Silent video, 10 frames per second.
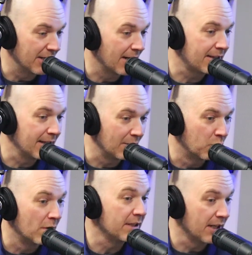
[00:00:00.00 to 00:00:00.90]
And I think
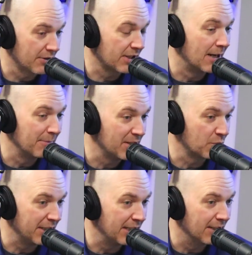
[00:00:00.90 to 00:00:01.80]
one of the other comments
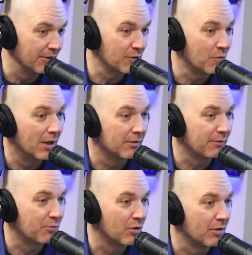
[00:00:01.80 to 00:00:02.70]
we hear is, well,
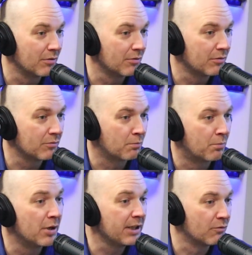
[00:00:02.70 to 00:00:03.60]
if we're
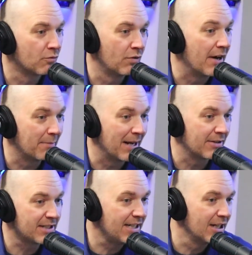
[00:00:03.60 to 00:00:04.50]
putting
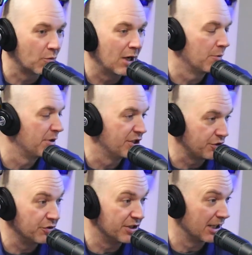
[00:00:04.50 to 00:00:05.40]
roundabouts here, why aren't we
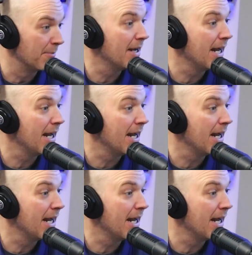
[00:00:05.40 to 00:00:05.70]
just using them